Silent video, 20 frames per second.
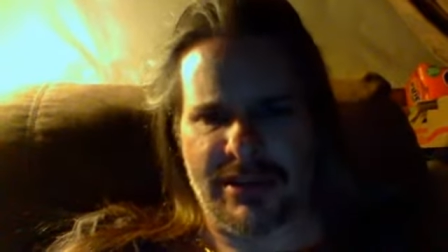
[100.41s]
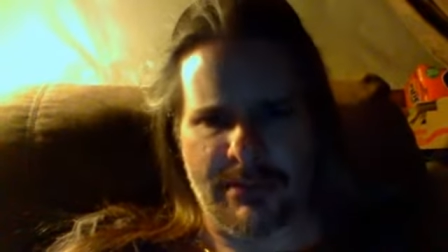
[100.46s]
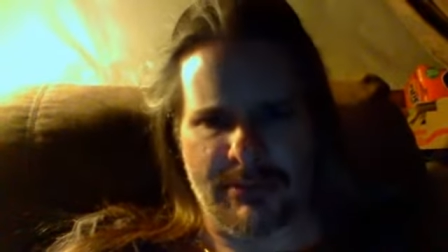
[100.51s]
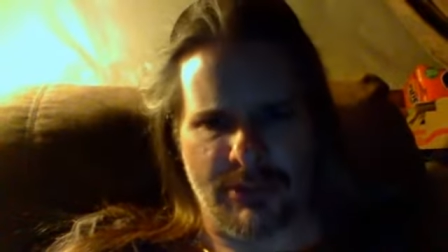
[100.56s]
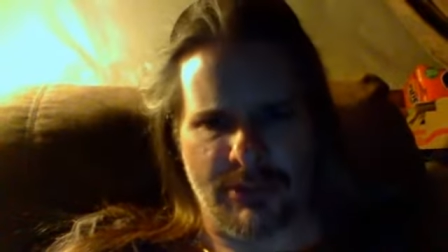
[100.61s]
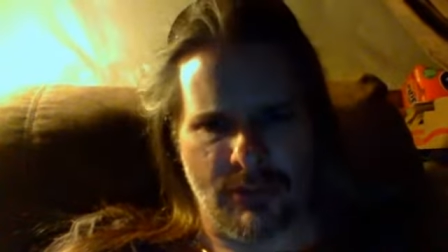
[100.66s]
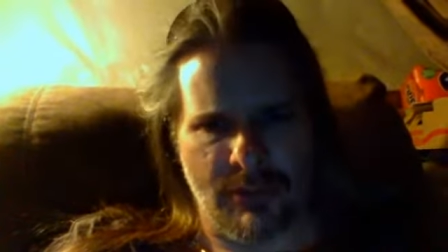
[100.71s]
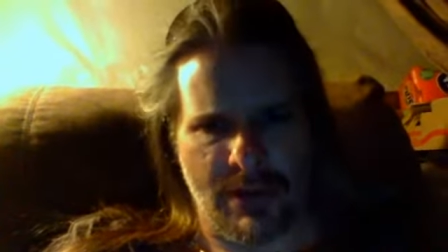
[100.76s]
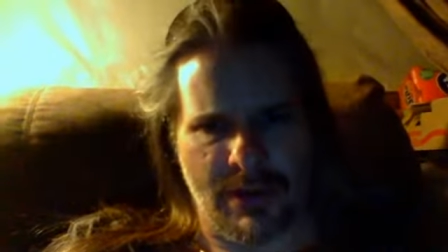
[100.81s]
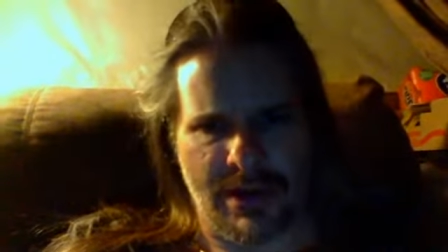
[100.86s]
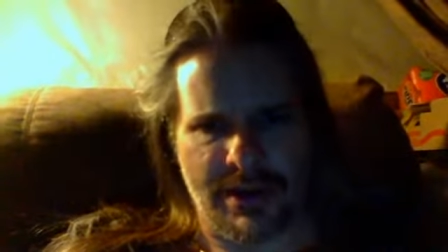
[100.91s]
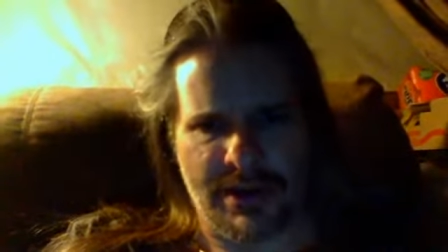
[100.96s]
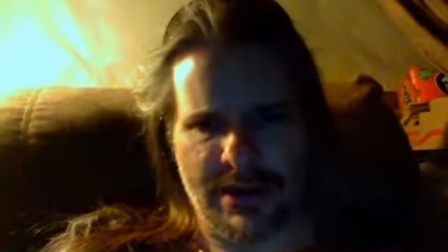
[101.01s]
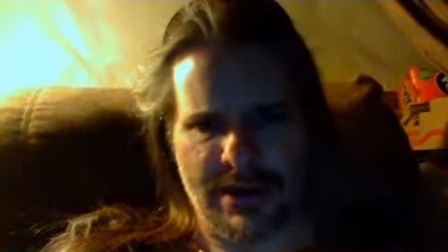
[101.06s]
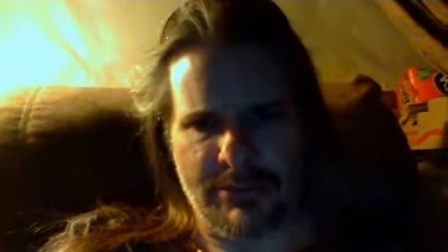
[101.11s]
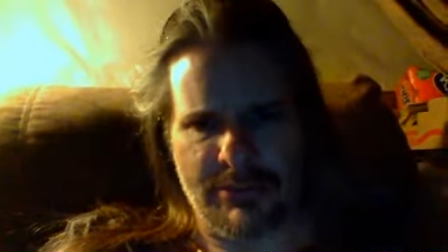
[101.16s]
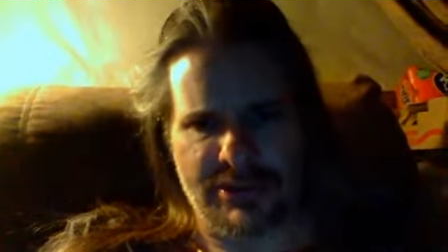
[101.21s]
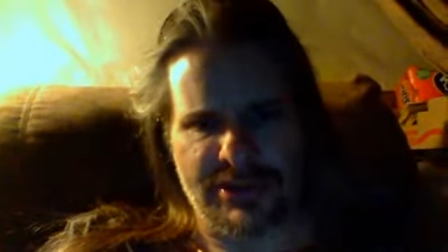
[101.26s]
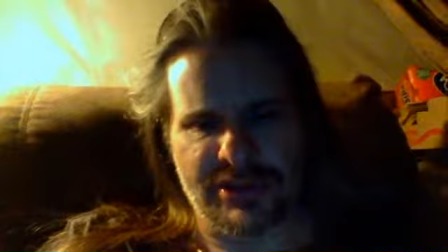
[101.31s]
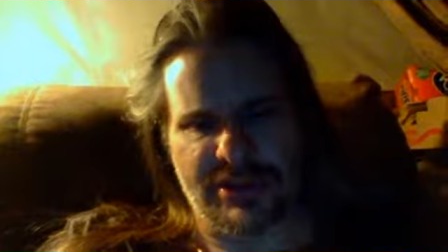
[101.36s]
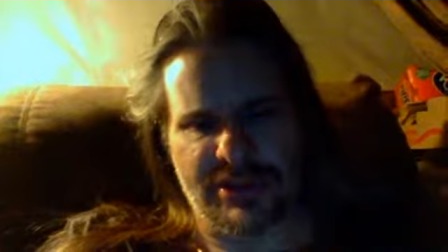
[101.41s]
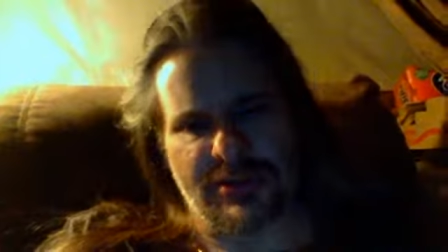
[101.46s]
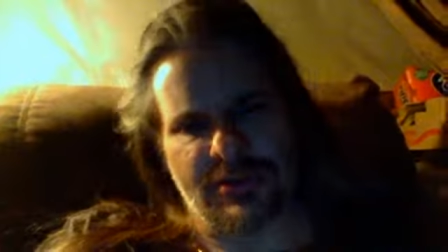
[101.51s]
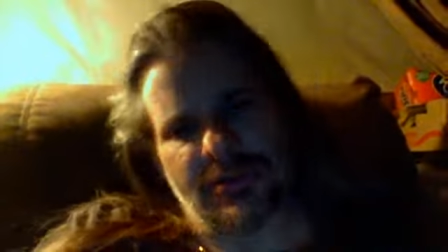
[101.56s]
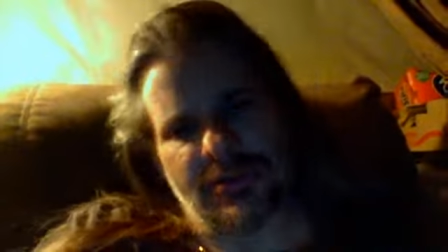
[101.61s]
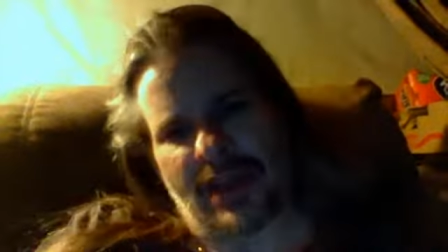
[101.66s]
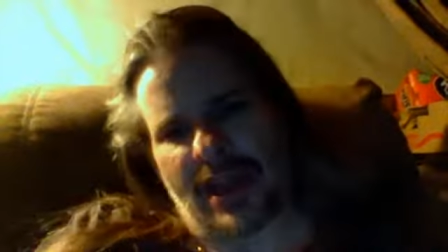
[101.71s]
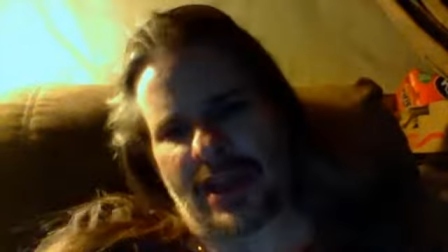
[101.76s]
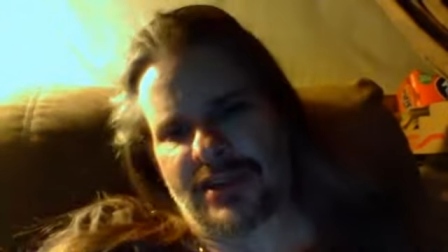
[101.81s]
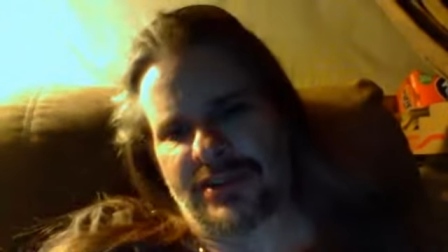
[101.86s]
Number one, number
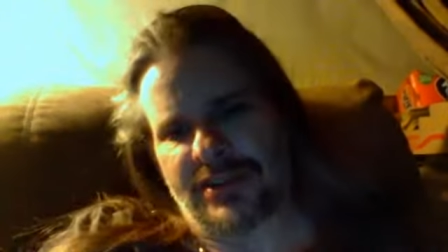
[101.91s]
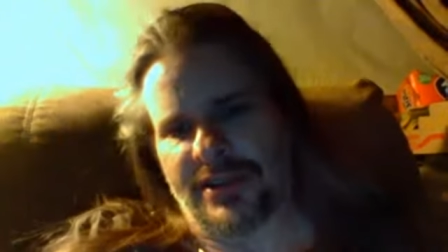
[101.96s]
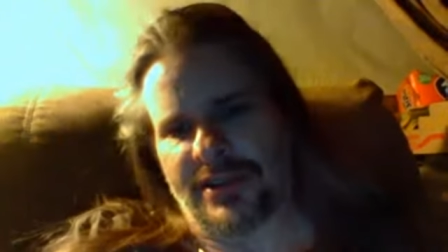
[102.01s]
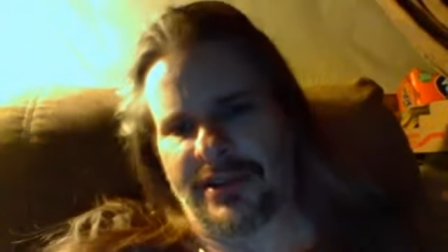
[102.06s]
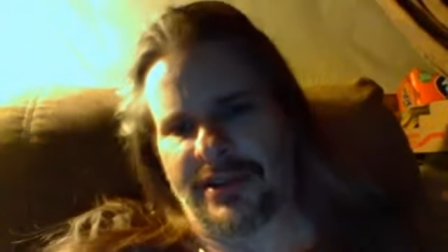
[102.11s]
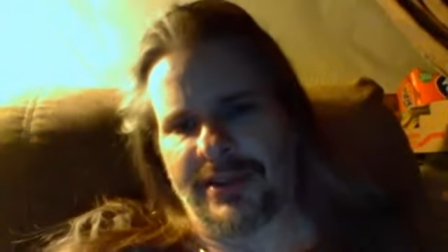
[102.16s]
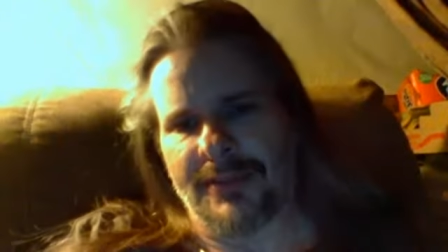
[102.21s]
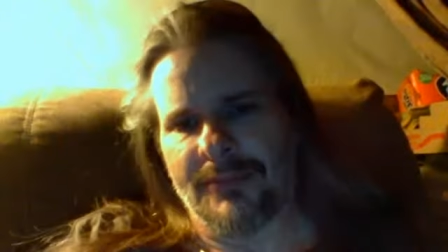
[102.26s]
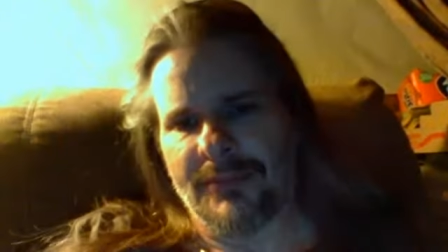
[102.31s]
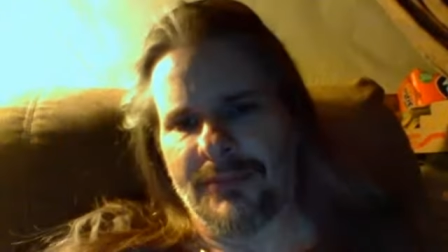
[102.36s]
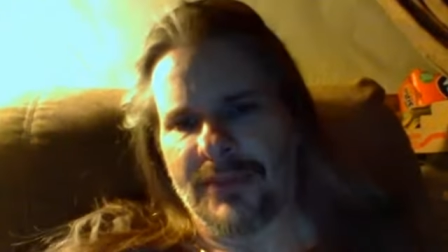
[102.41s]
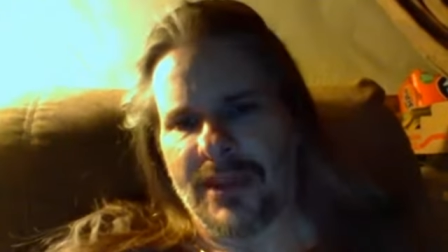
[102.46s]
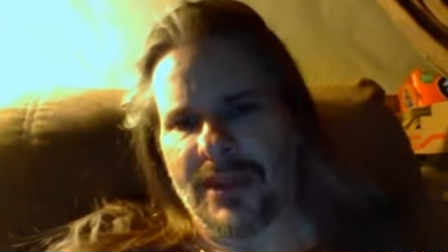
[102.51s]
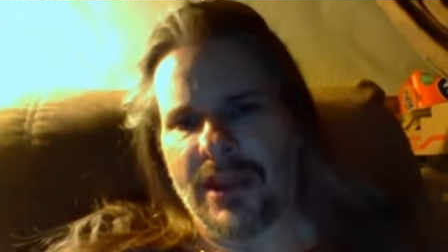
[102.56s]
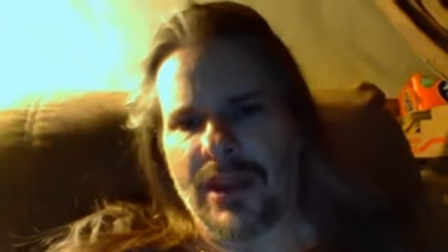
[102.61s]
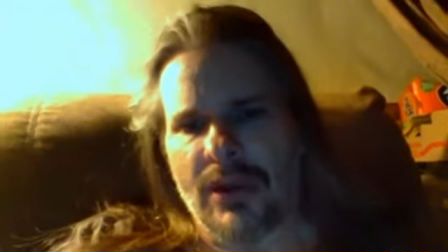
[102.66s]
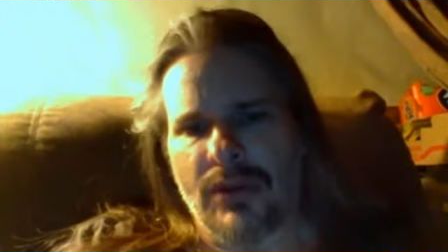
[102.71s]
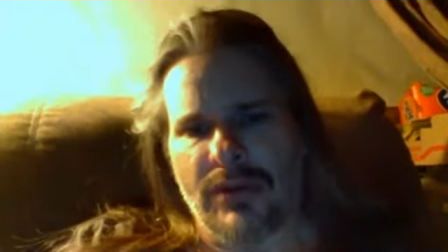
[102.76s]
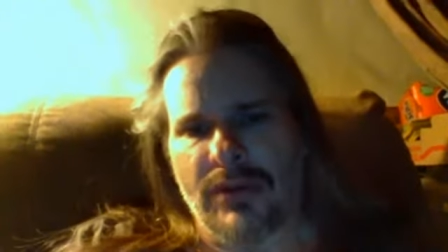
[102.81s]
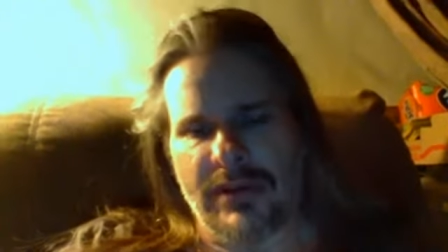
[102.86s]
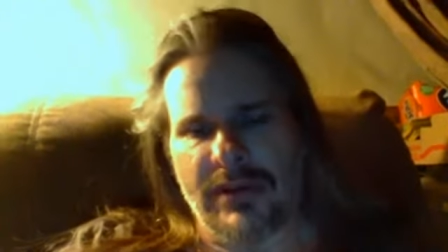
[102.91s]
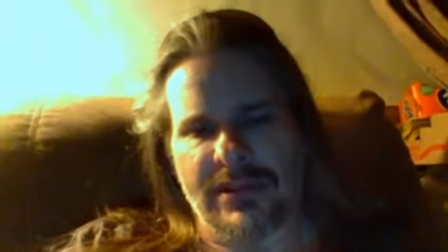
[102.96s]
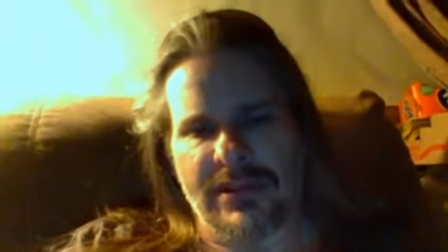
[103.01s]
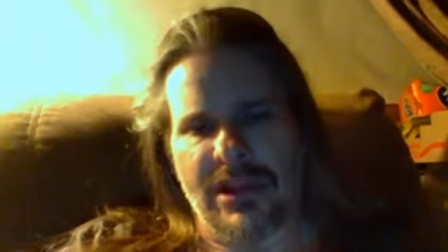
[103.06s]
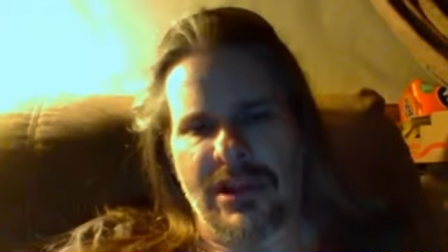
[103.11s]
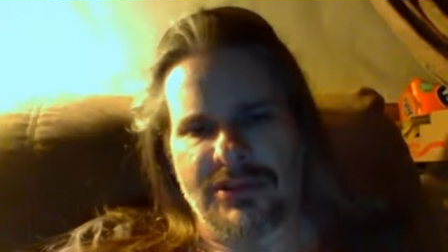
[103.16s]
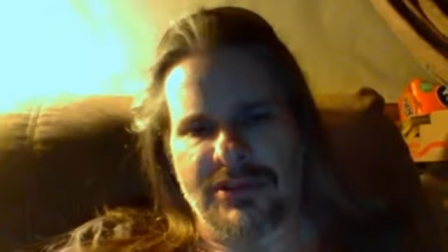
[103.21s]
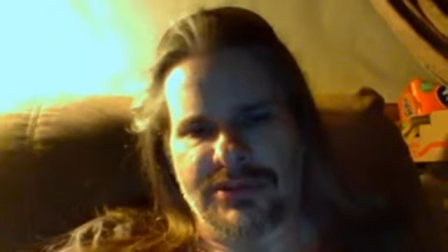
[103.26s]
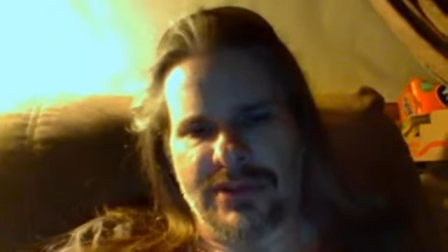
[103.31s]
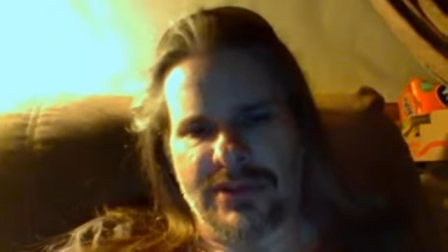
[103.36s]
two, actually, we have
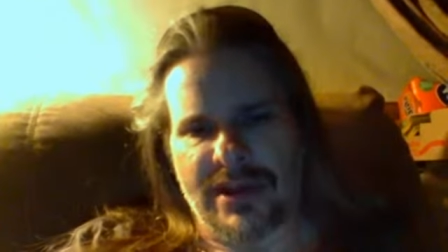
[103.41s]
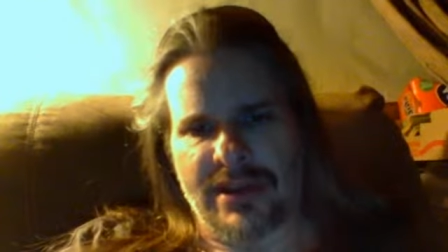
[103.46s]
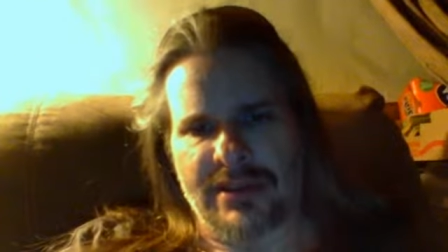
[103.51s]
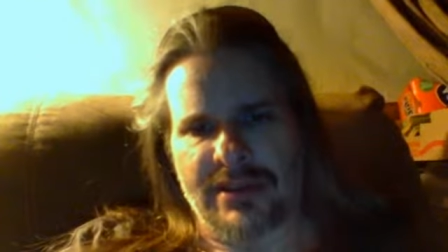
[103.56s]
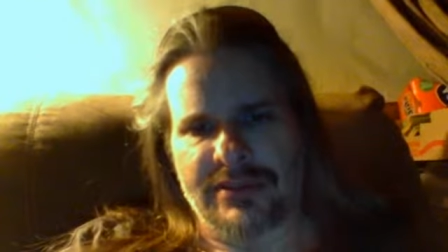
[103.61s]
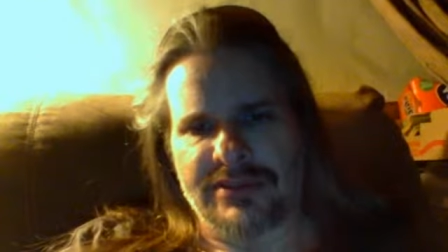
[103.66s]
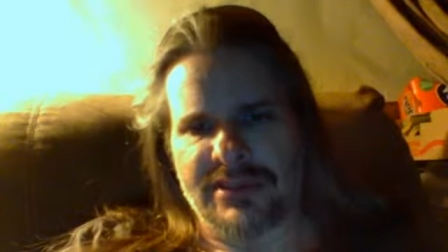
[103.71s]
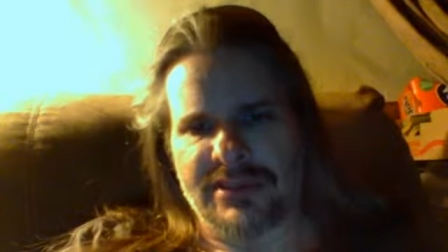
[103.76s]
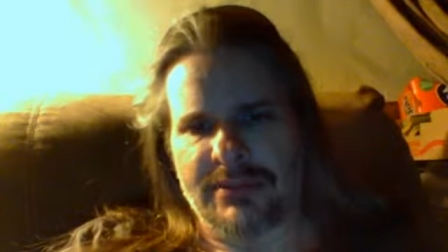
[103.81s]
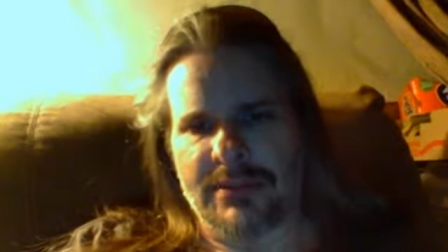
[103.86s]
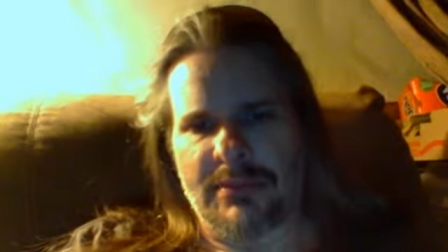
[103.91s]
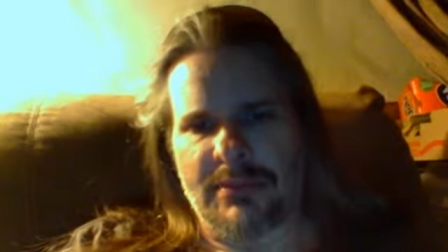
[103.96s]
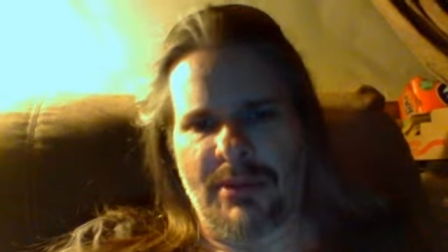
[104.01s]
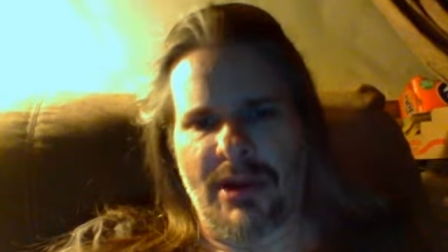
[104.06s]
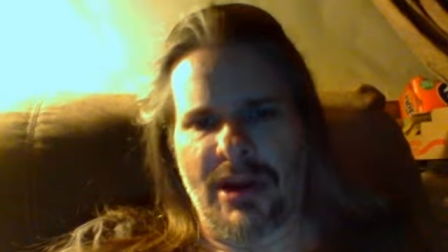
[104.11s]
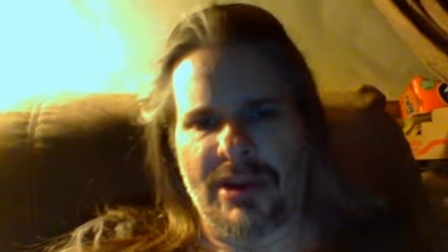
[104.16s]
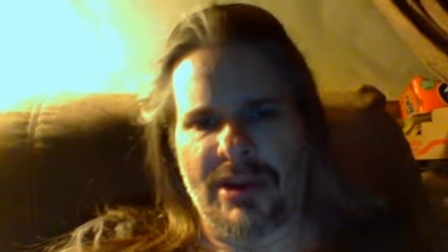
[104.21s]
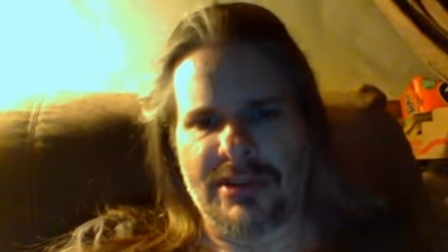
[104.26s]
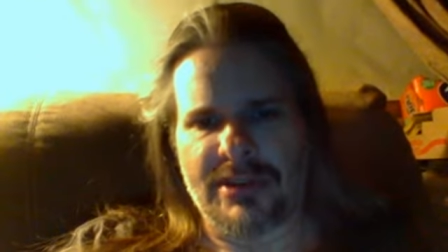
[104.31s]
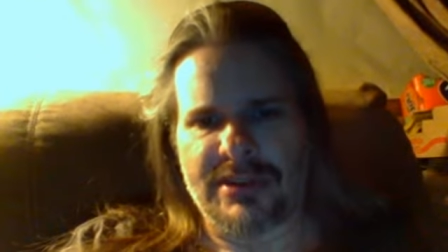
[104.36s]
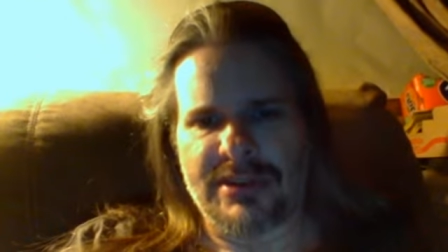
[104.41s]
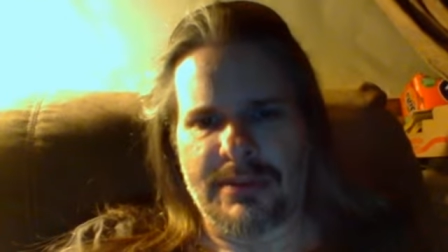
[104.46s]
closed down so many parks.